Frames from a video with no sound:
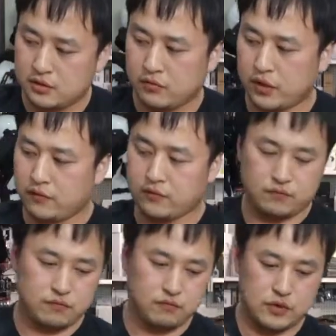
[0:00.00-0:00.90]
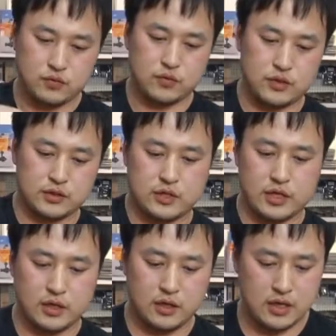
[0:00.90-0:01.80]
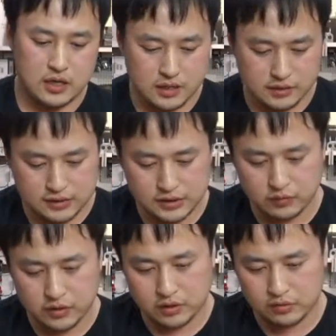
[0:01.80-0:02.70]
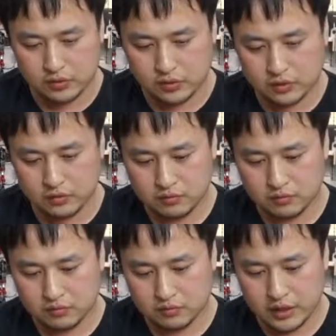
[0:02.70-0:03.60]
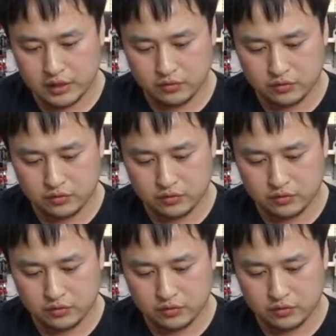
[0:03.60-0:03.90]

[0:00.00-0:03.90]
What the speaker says: We have, this one is a C100 cage,